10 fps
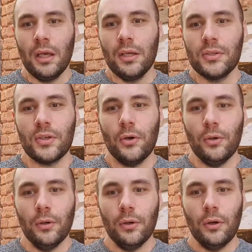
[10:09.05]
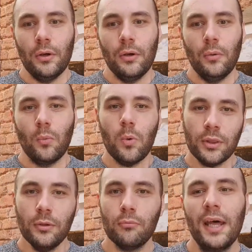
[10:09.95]
So what
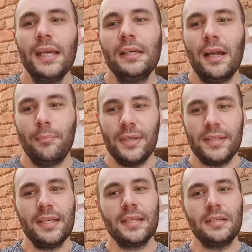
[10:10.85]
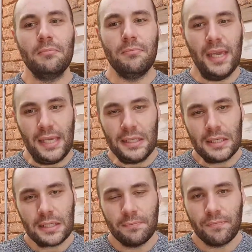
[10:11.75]
the running number system means